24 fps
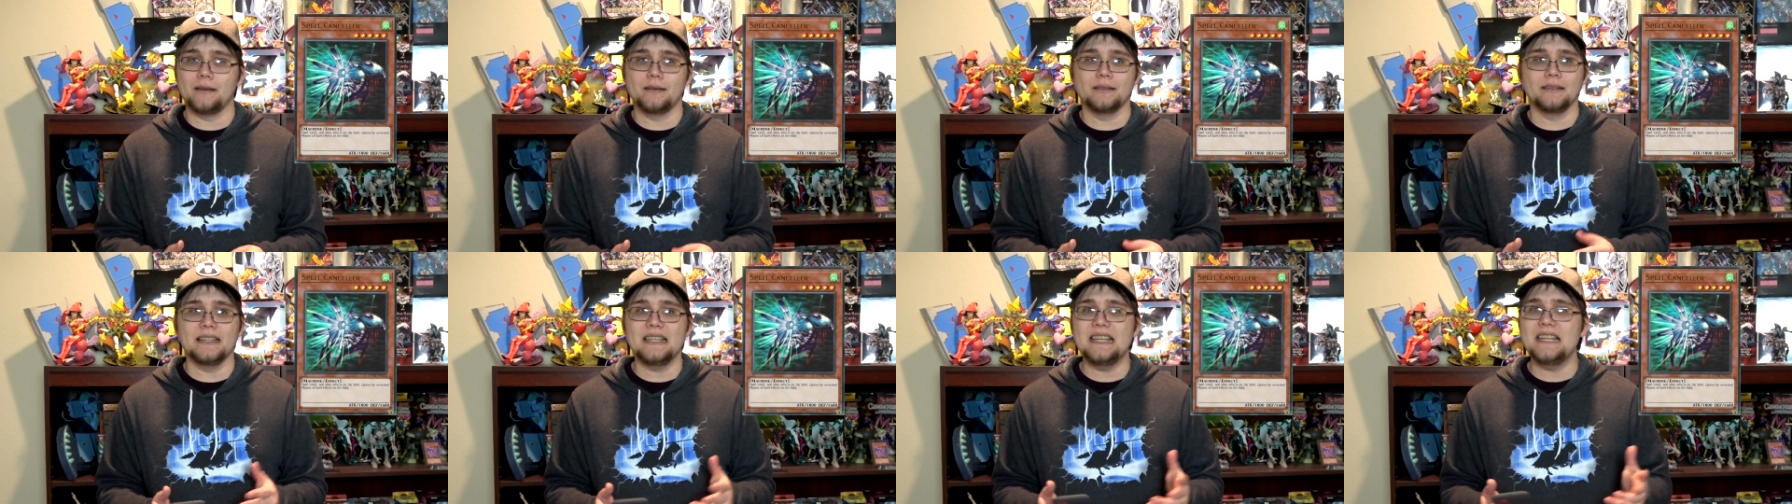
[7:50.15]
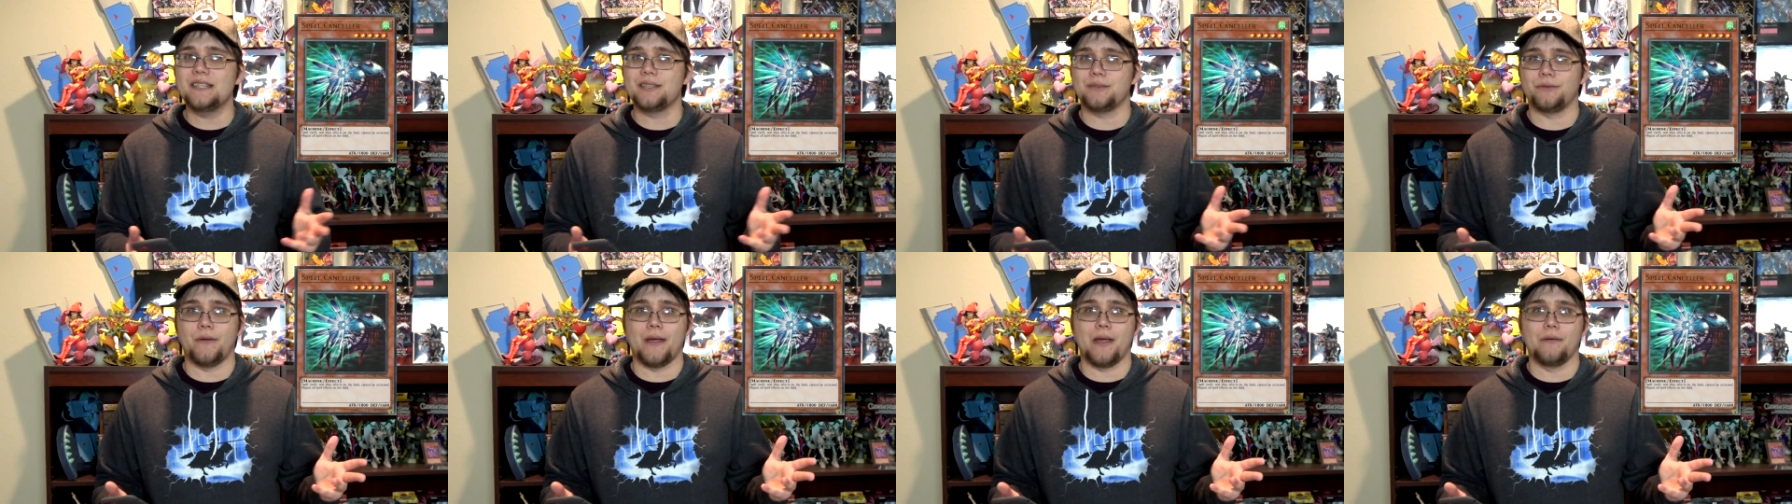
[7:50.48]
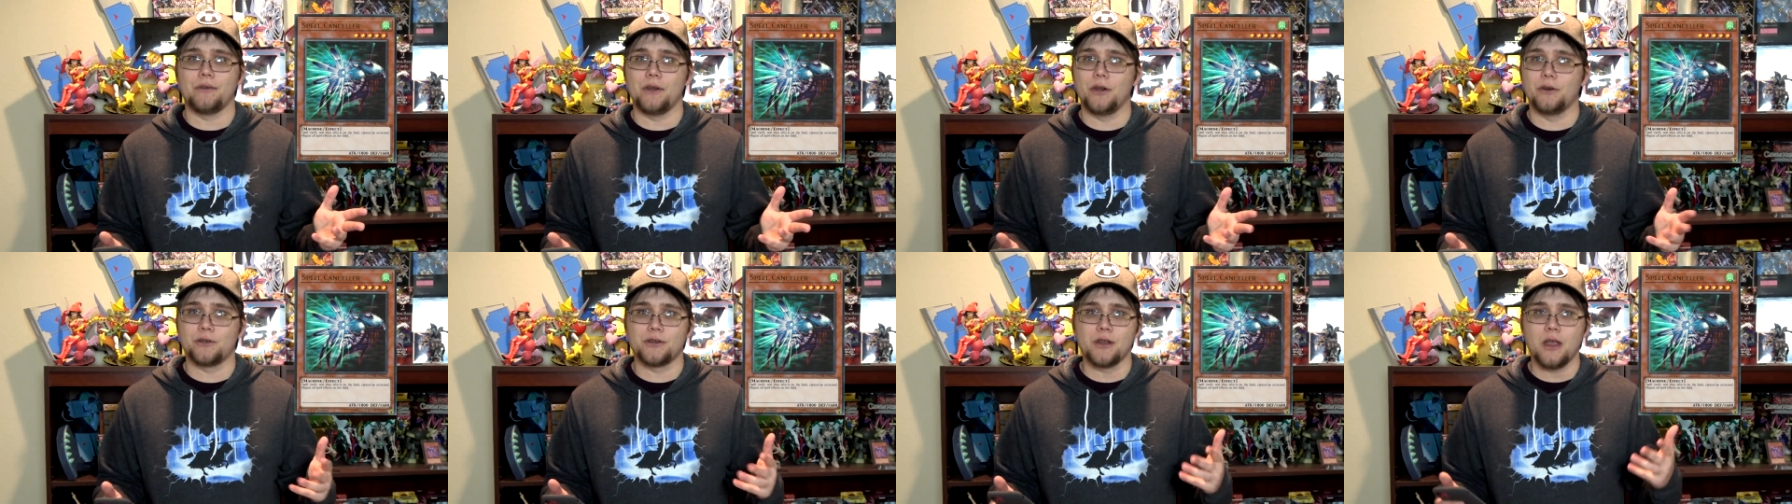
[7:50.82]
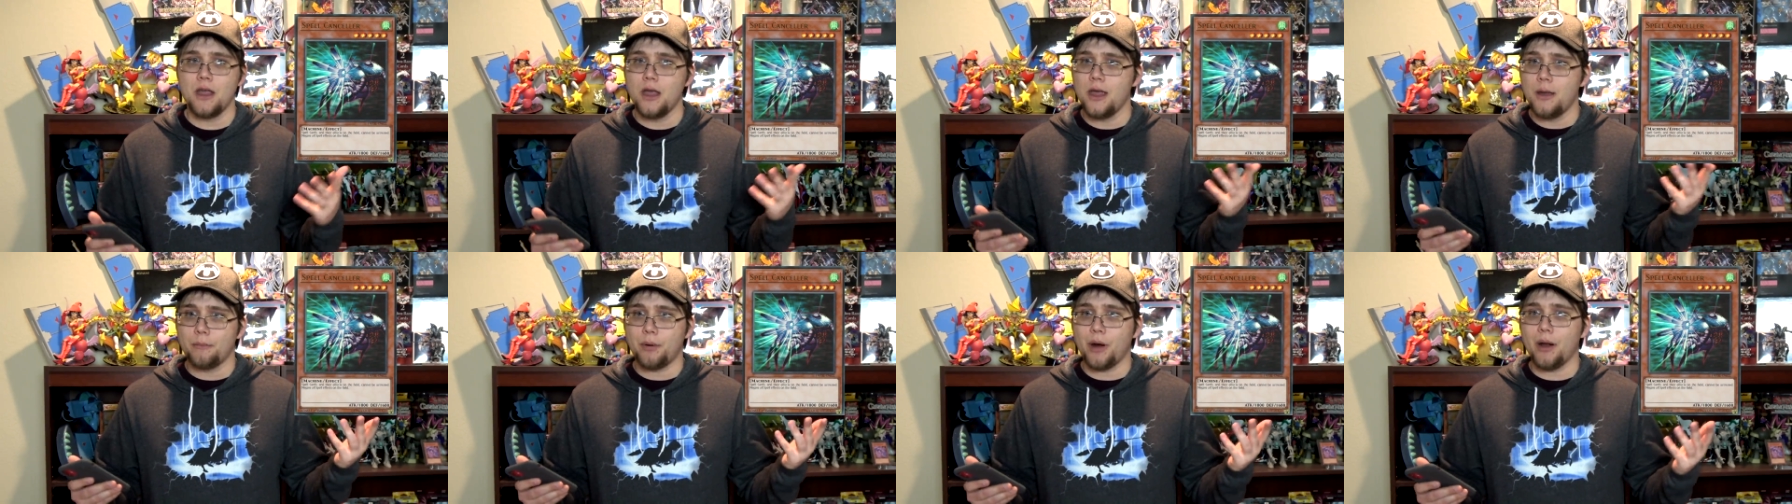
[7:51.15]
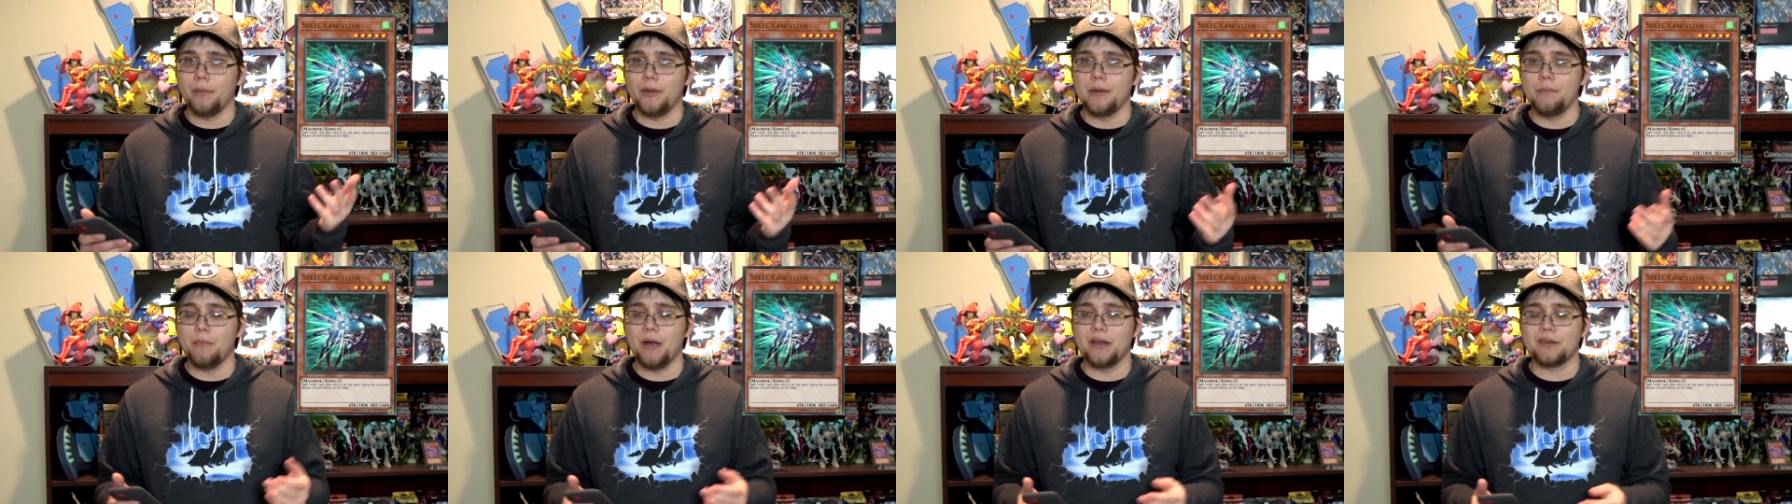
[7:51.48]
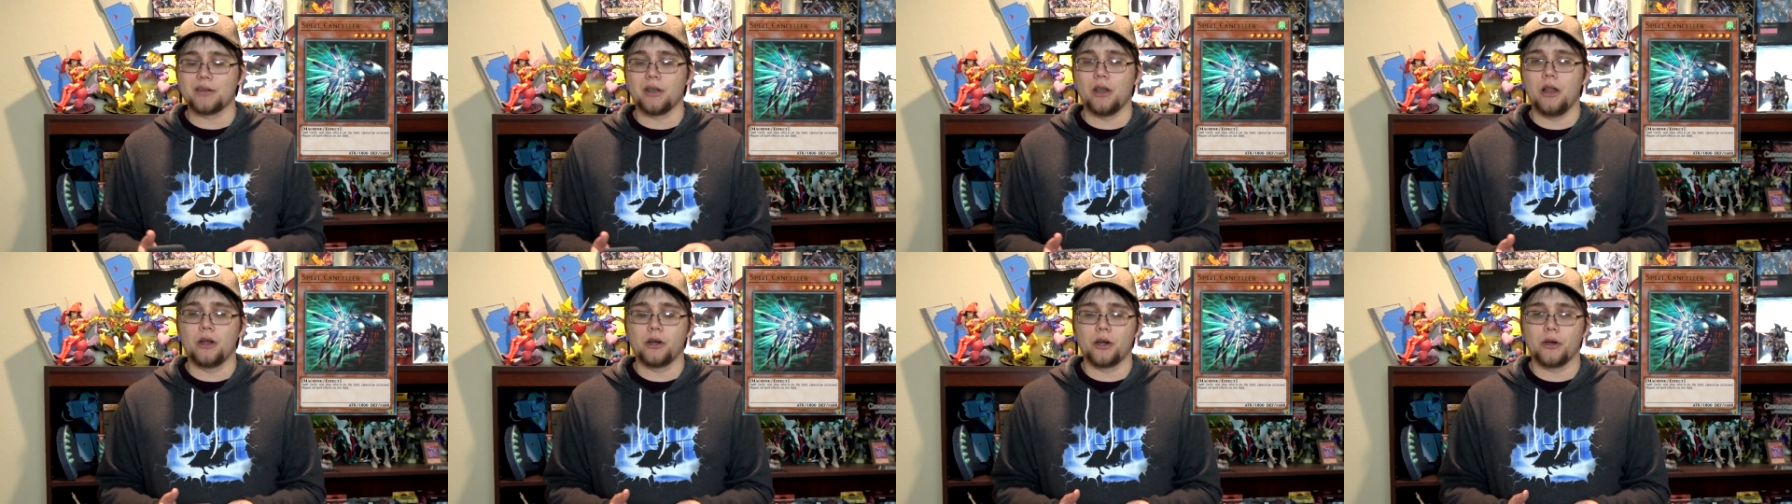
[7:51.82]
at least 5 years, probably
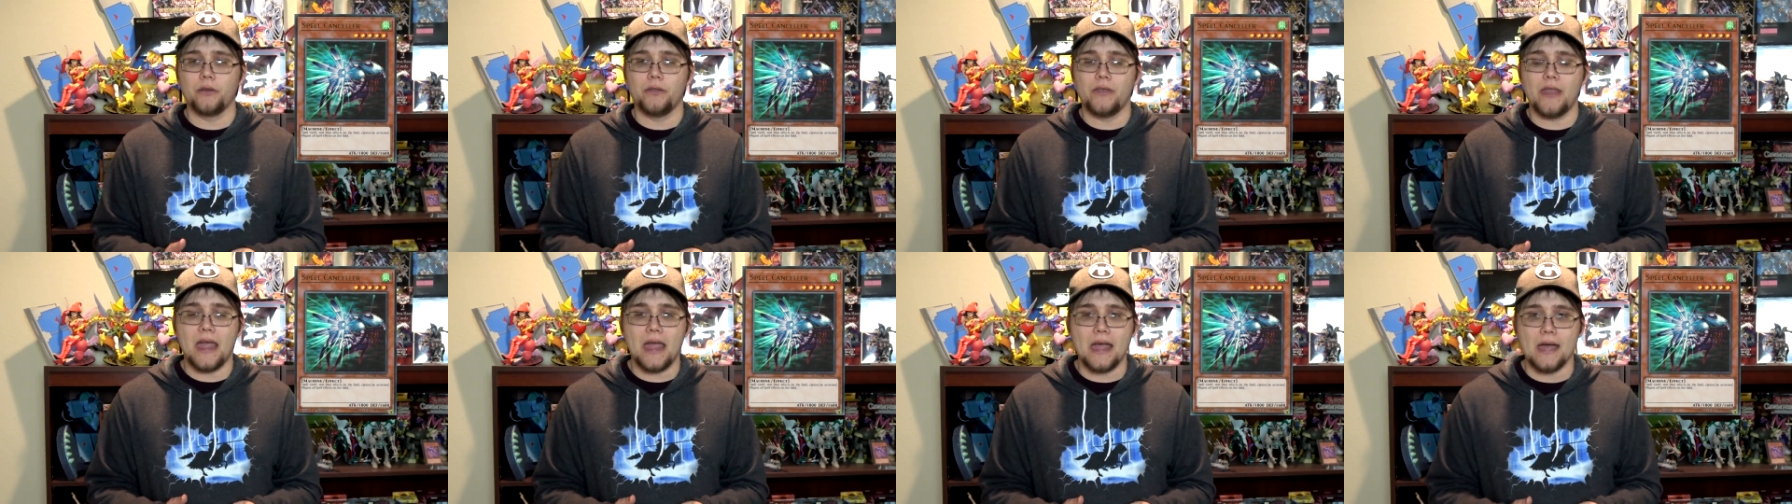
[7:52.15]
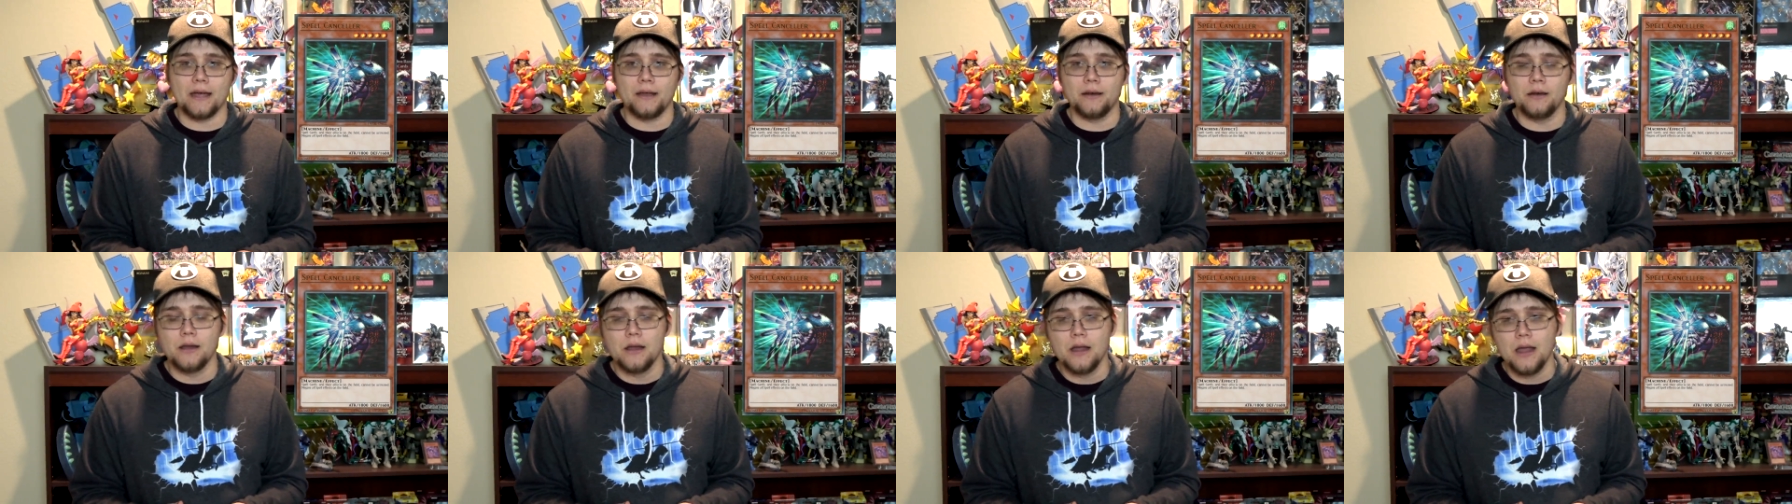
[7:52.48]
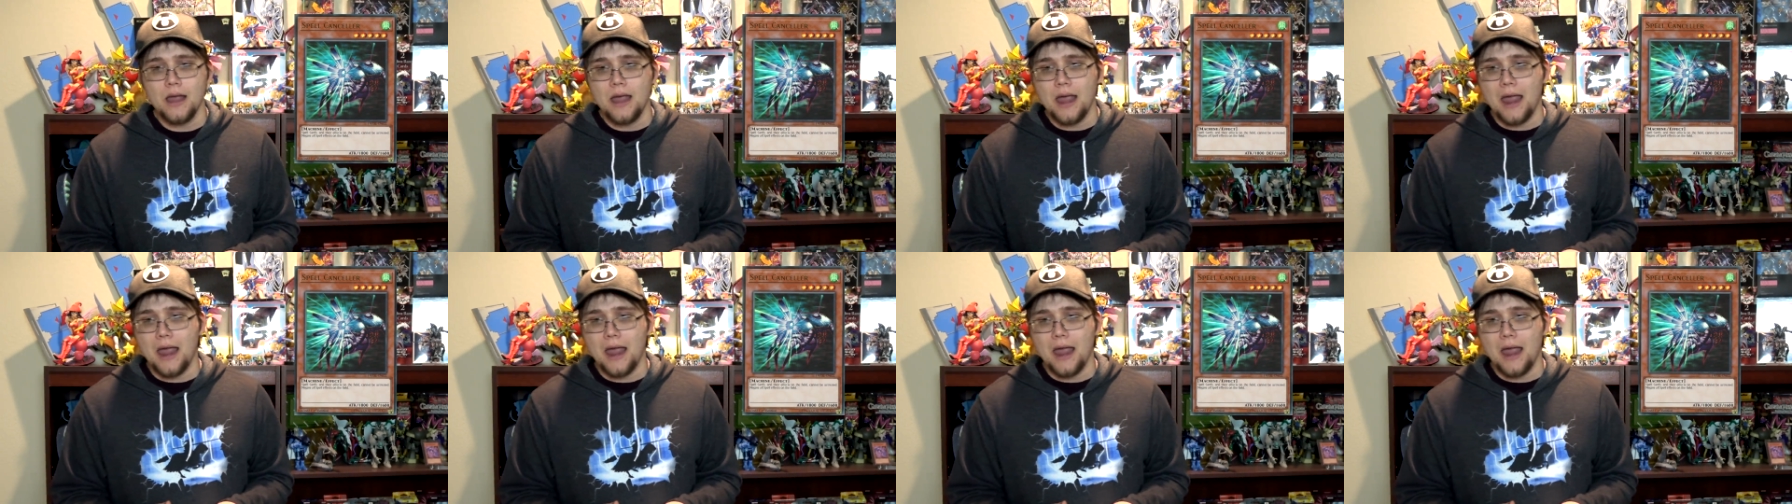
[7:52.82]
much longer than that,